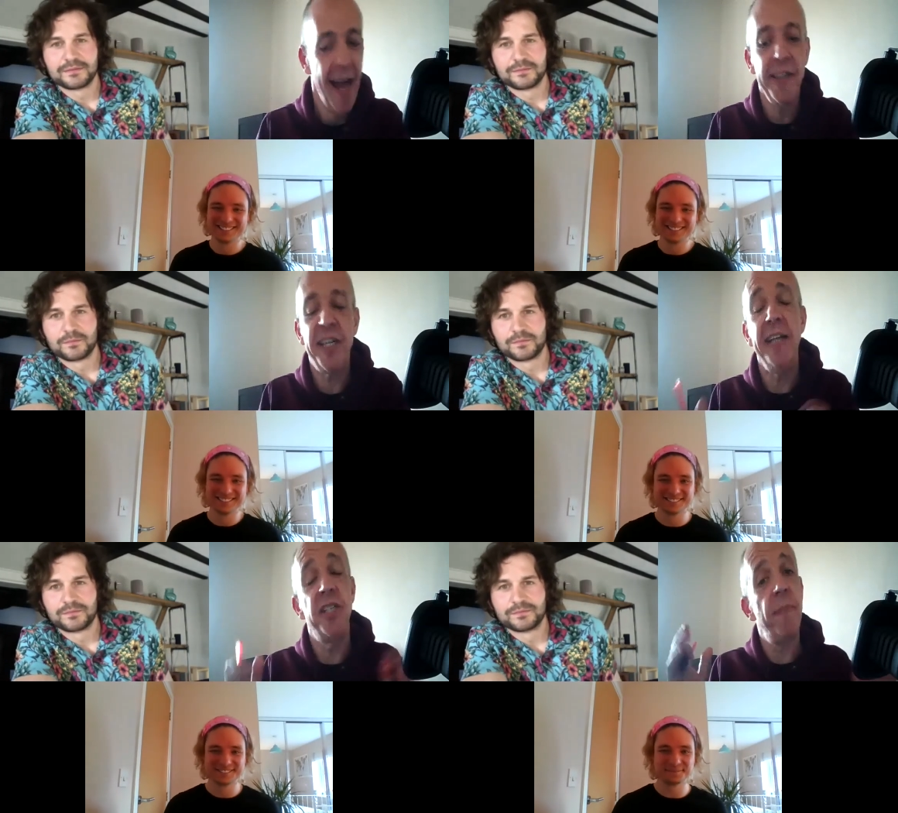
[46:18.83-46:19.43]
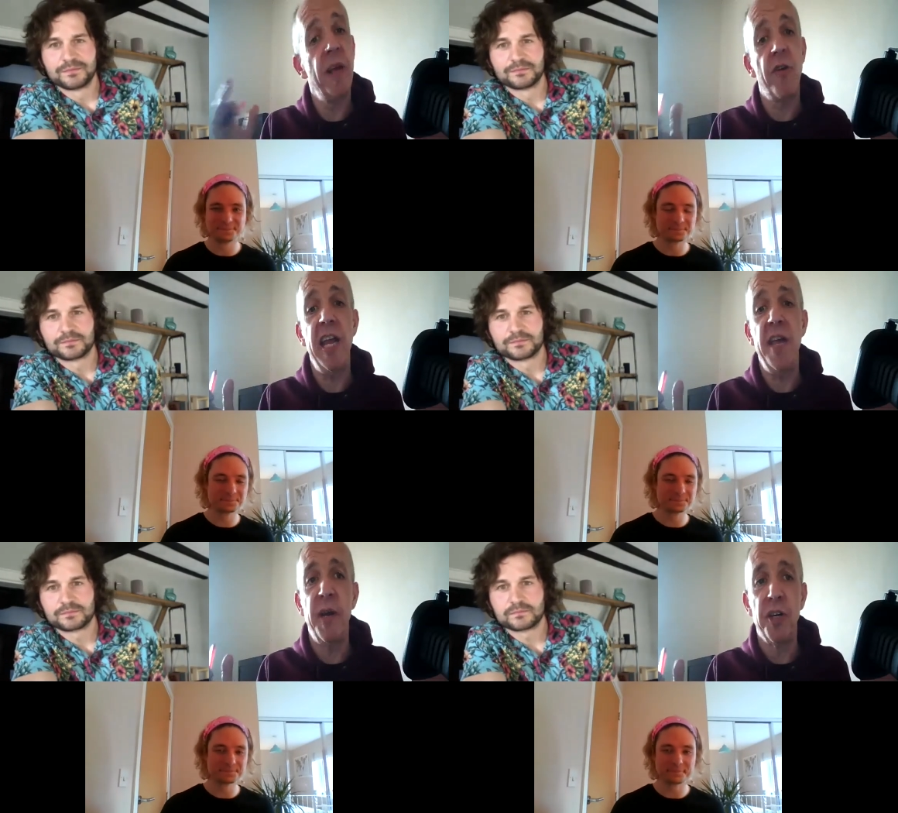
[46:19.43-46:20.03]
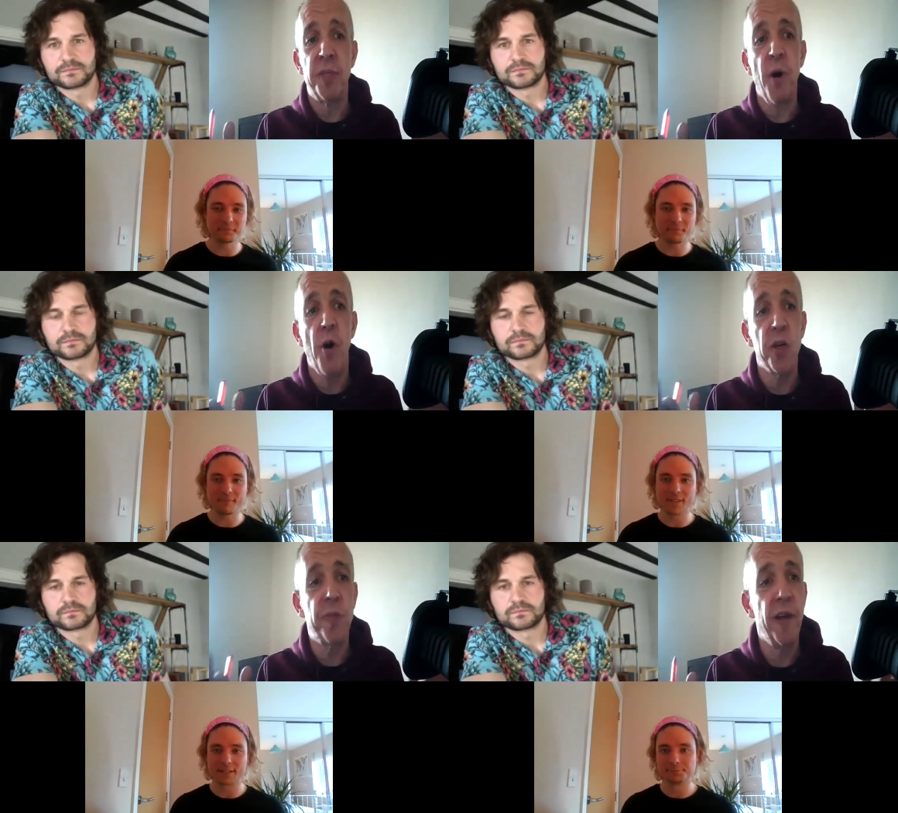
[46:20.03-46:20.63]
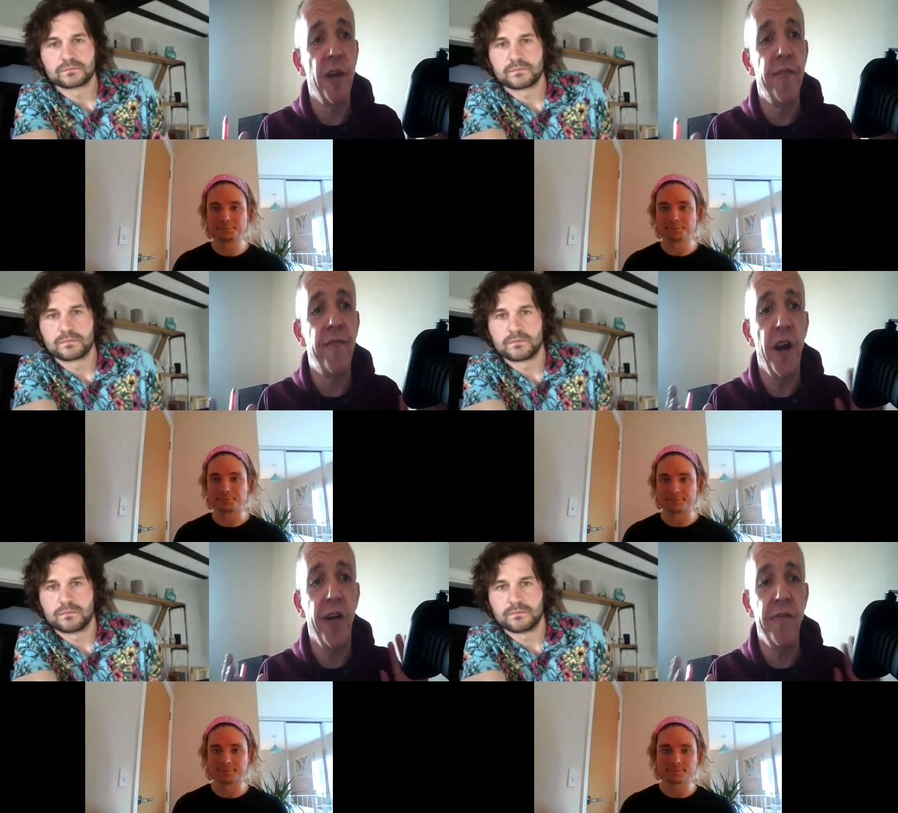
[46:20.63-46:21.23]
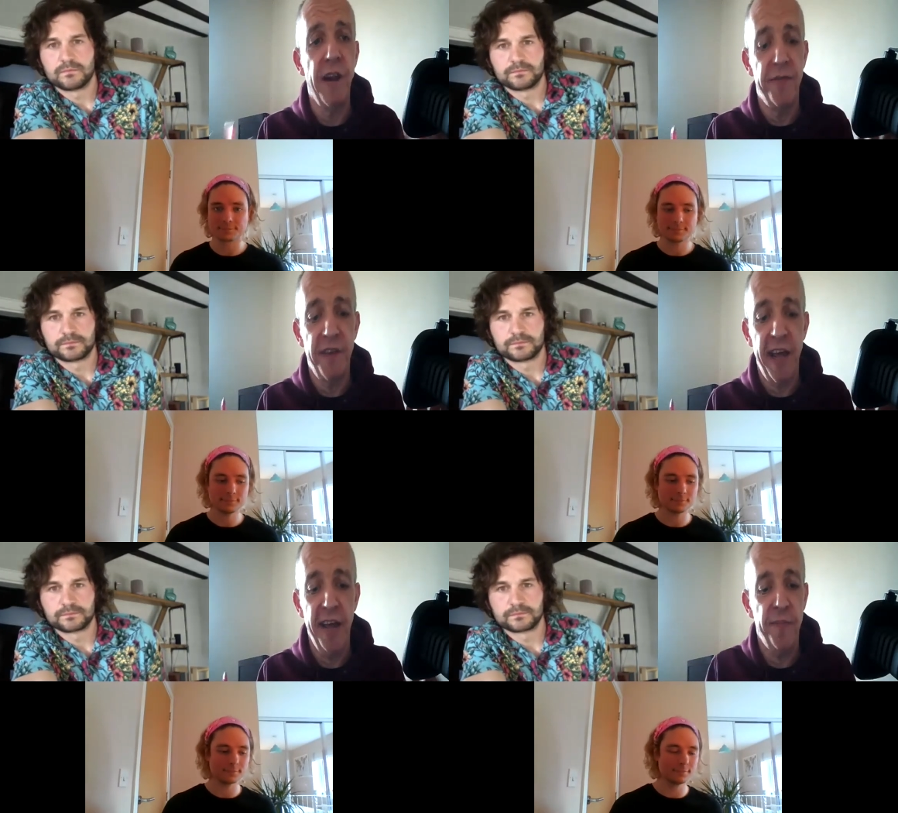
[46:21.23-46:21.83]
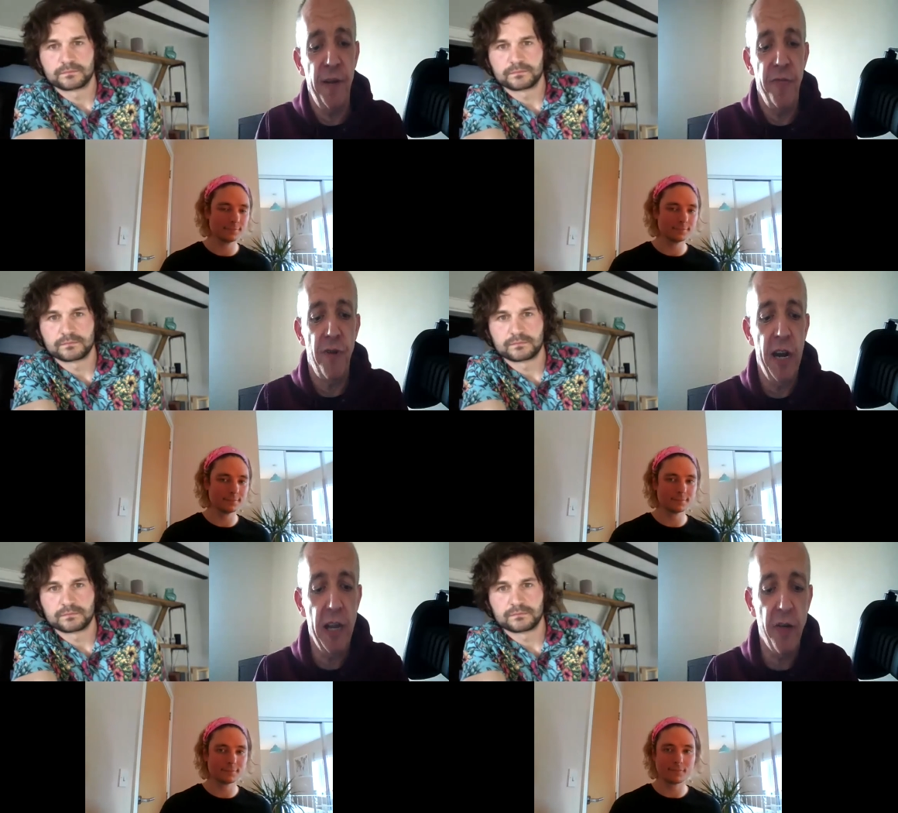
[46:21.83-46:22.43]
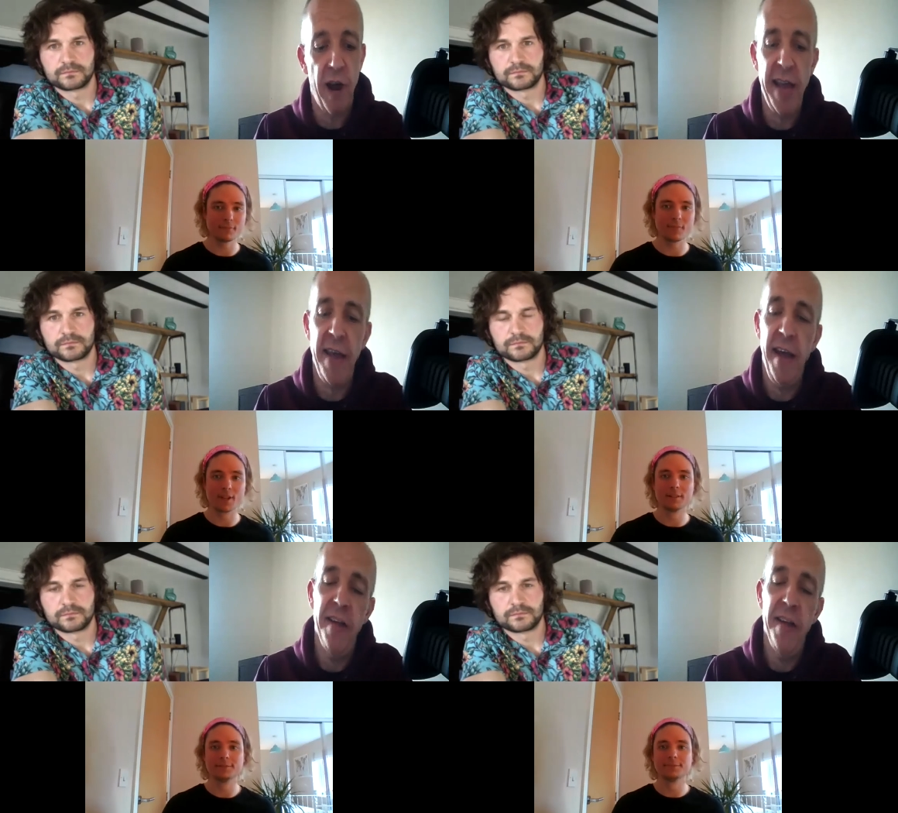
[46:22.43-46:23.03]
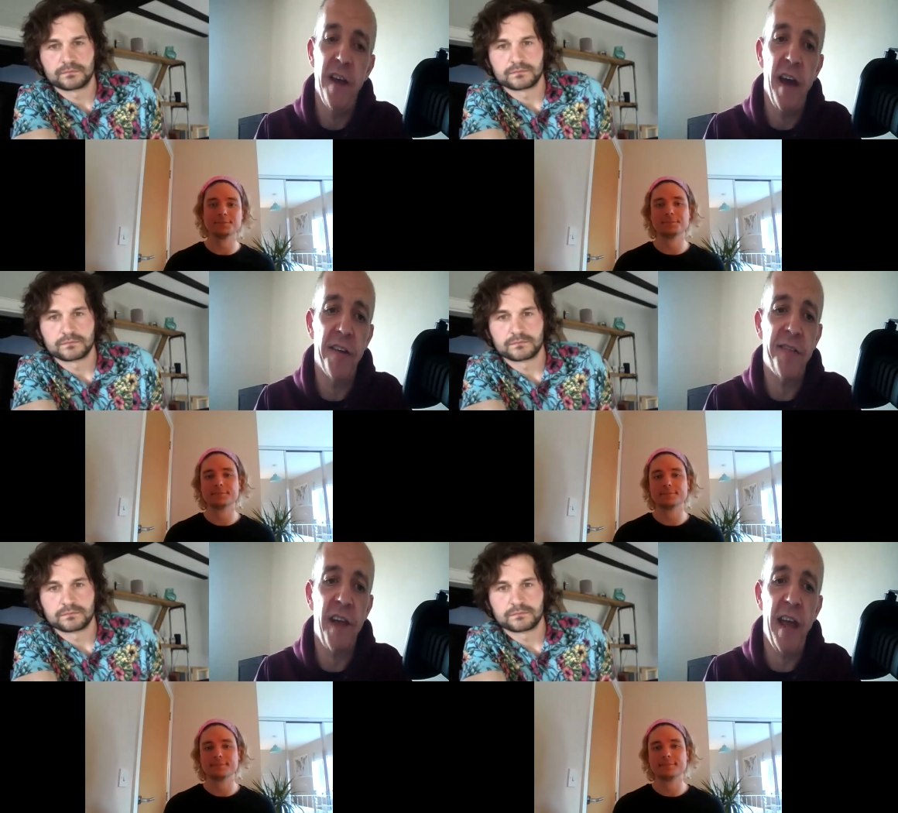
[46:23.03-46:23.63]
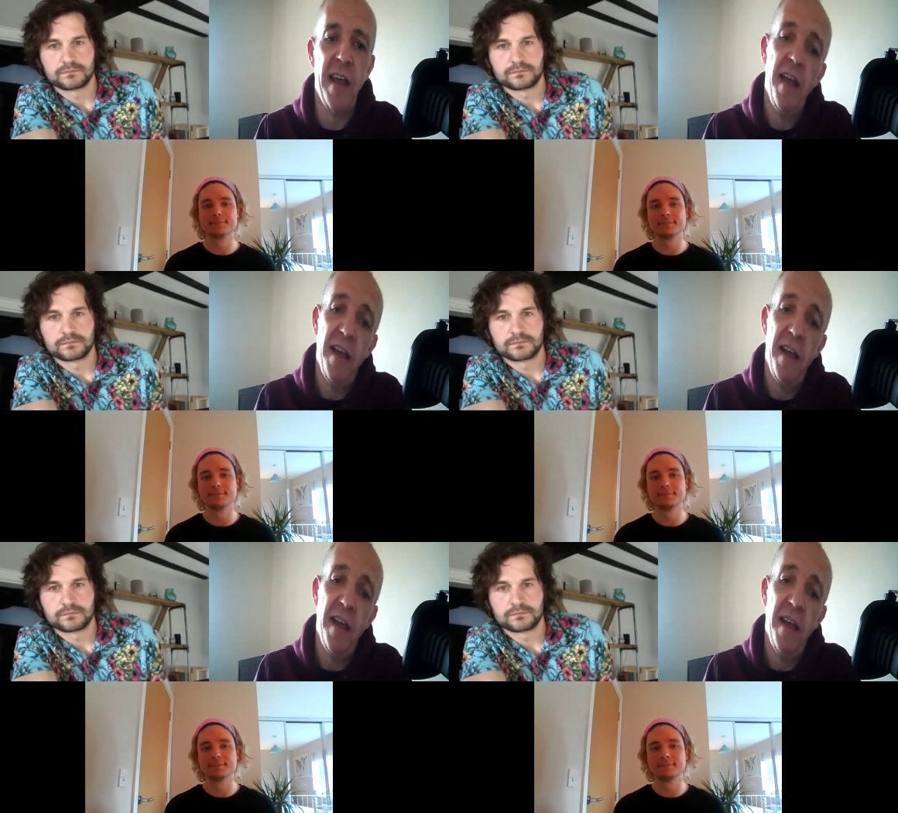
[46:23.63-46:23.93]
Speaker 1: no, gents, you've been great. You've been good sports. You've been good fun. I've loved it. It's been really great. And uh, as I say,